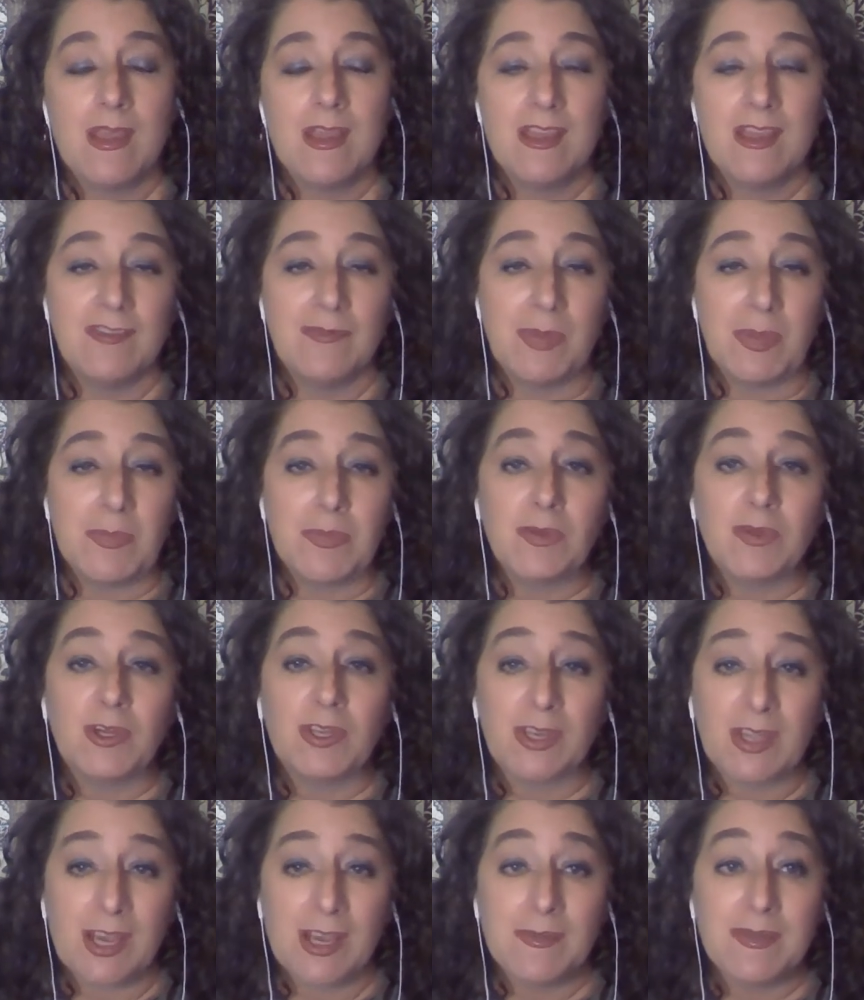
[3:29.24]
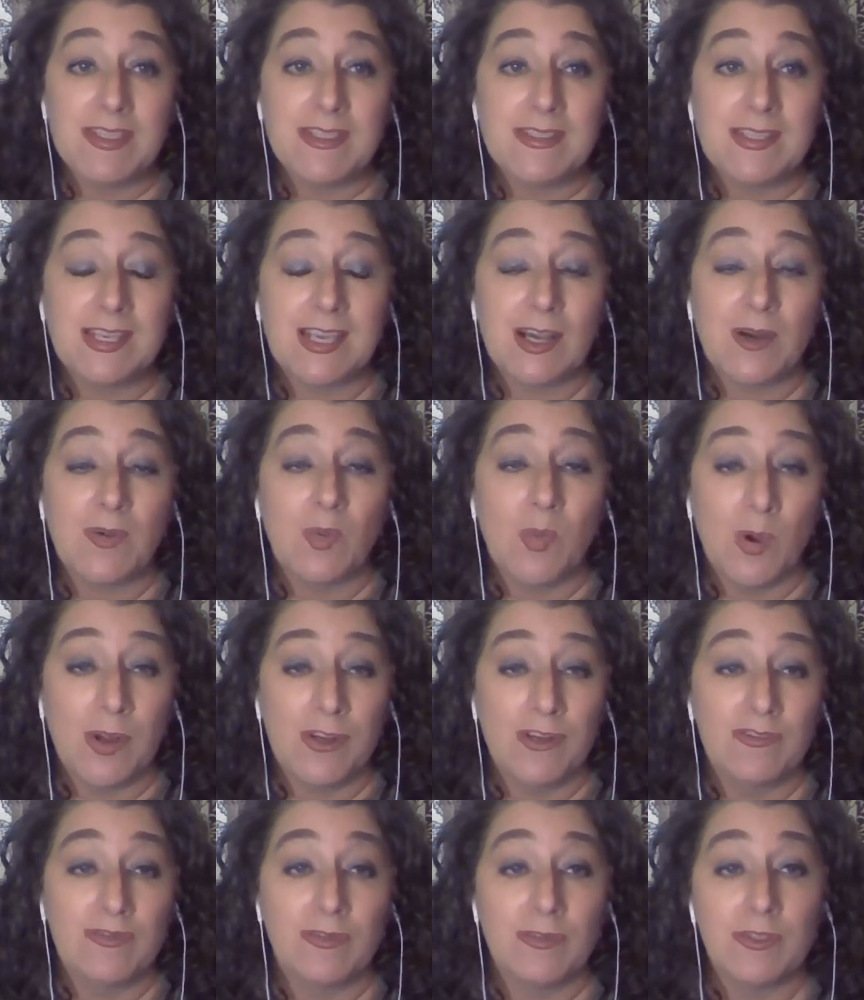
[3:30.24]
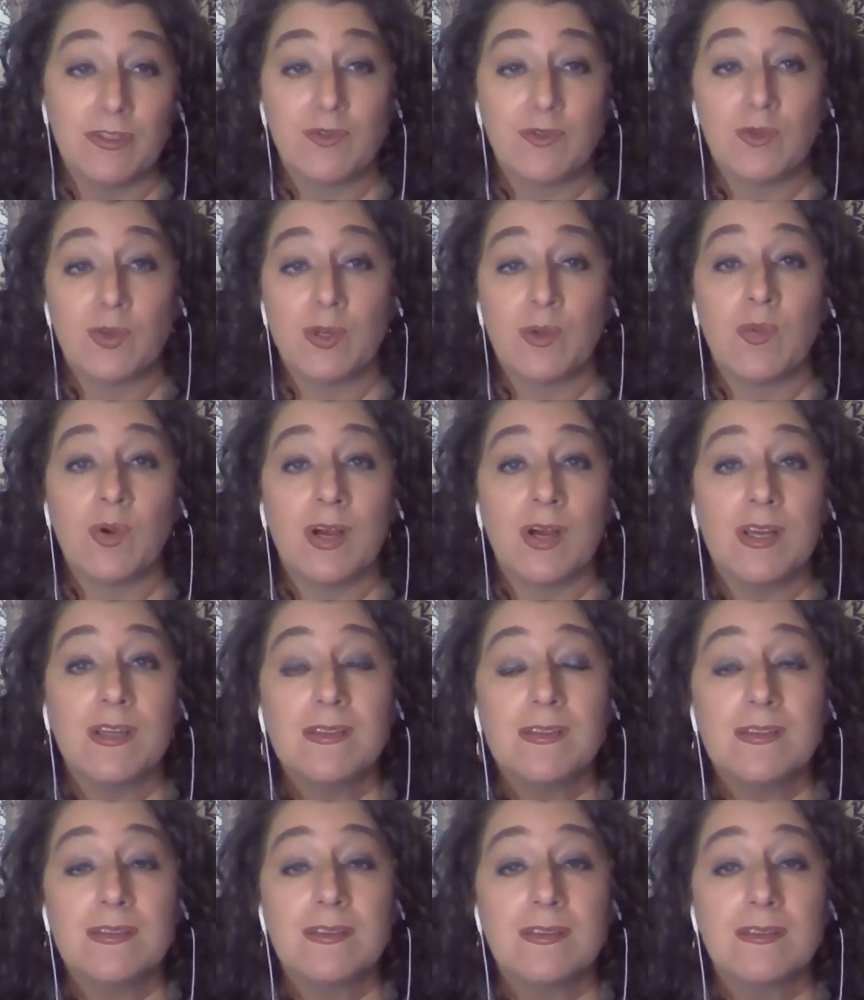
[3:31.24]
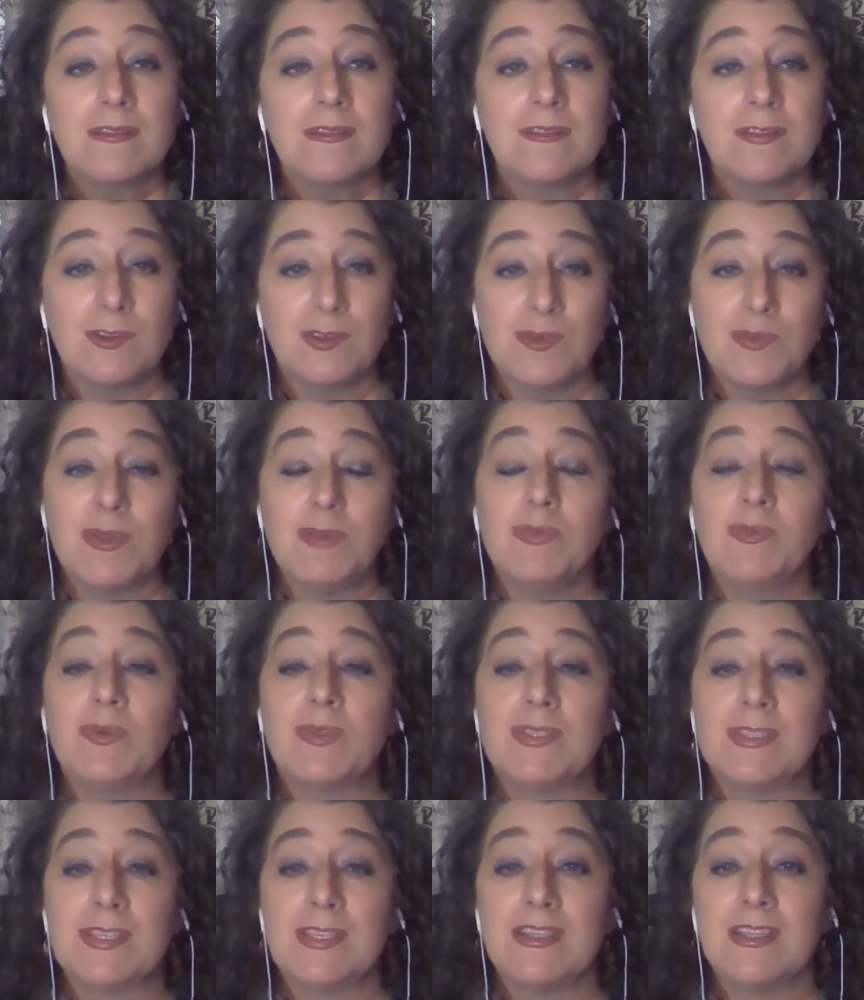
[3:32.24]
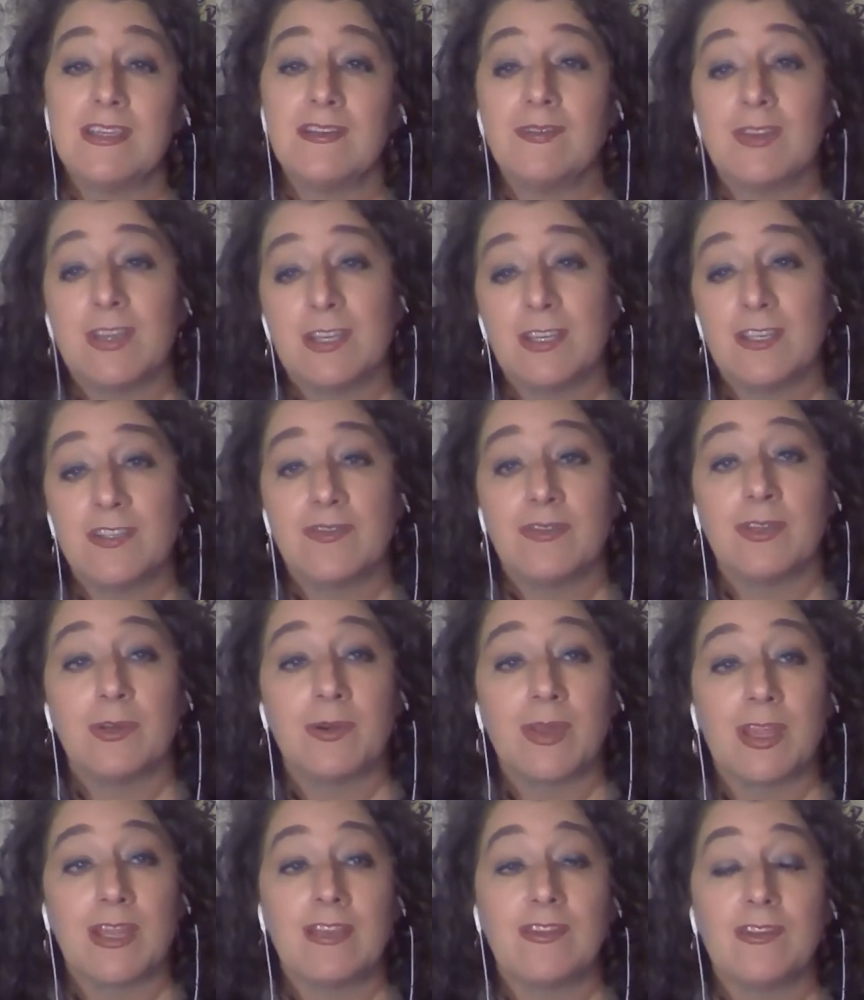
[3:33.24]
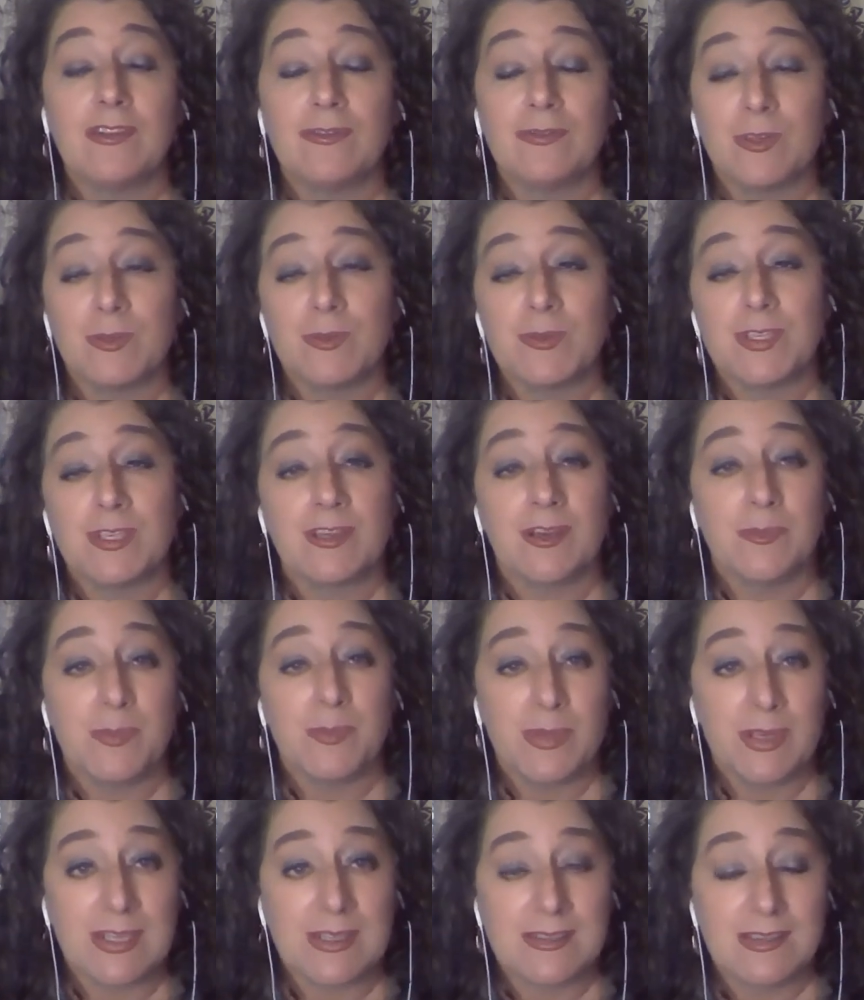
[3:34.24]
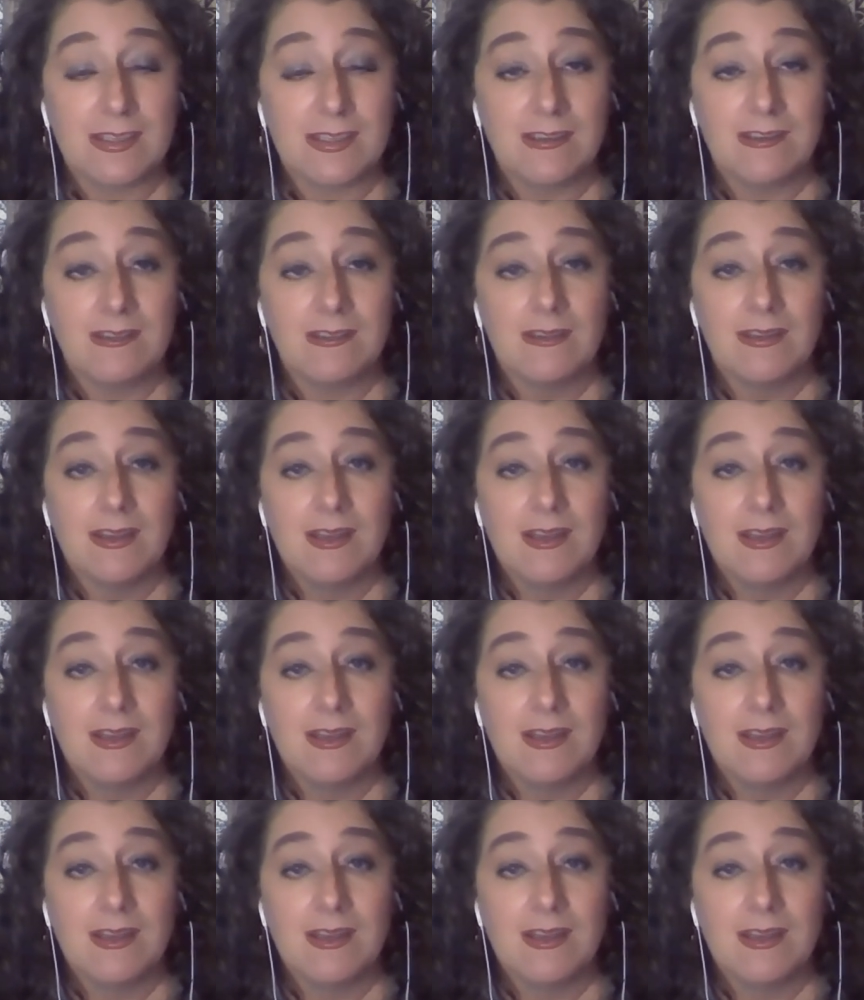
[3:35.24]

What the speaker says: If people could come and see how wonderful Detroit was, those people would see the advantage of locating their firms and companies there,